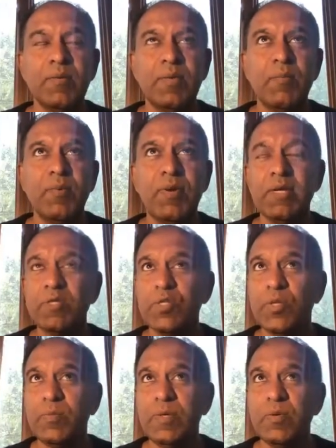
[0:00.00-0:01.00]
upgrades
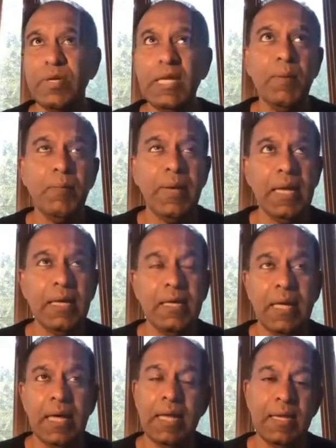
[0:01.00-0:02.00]
could be really big,
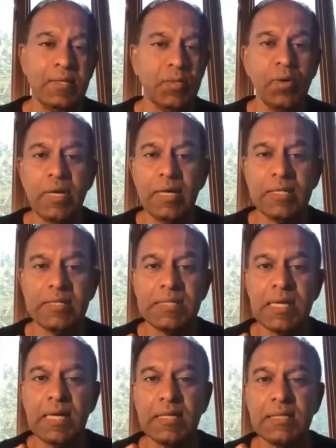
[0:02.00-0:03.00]
and I totally
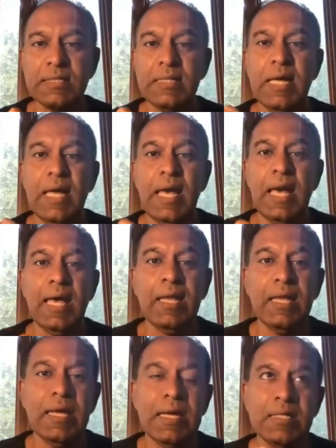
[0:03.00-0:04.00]
understand it.
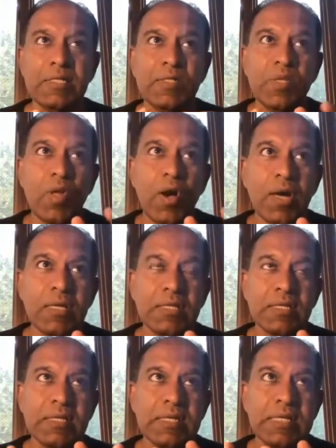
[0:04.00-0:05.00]
And it's not
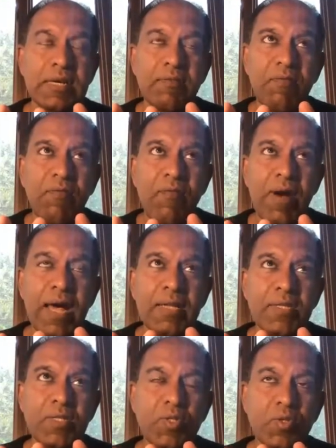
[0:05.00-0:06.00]

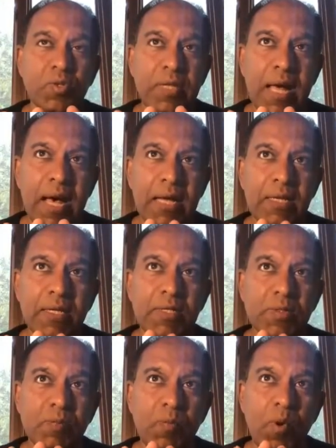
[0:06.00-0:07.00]
confined to that
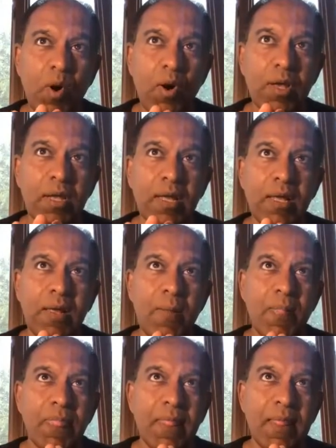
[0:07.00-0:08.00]
small,
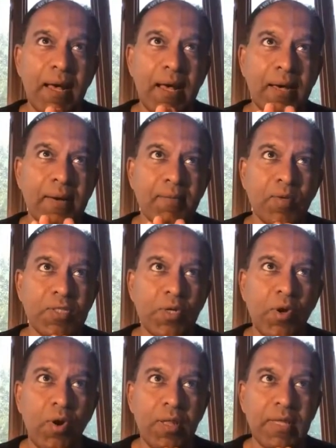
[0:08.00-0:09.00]
what you
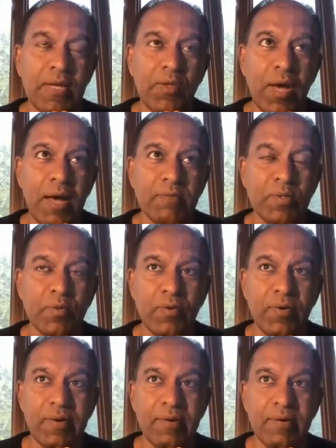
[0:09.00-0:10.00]
call that you have
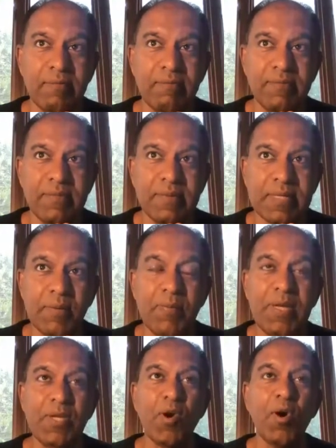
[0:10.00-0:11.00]
to
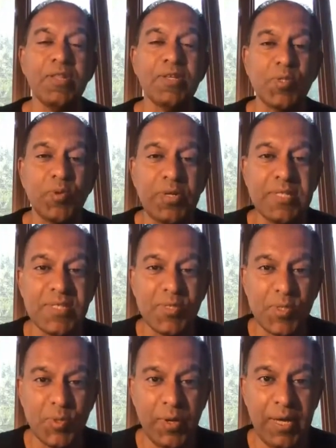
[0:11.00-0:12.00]
complete all the stories in
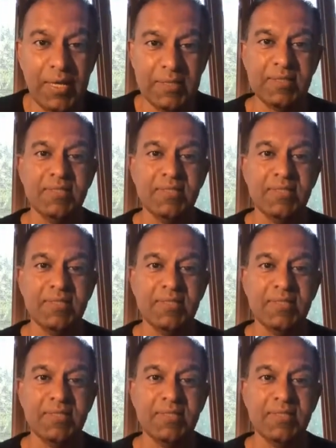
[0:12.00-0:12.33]
2 days.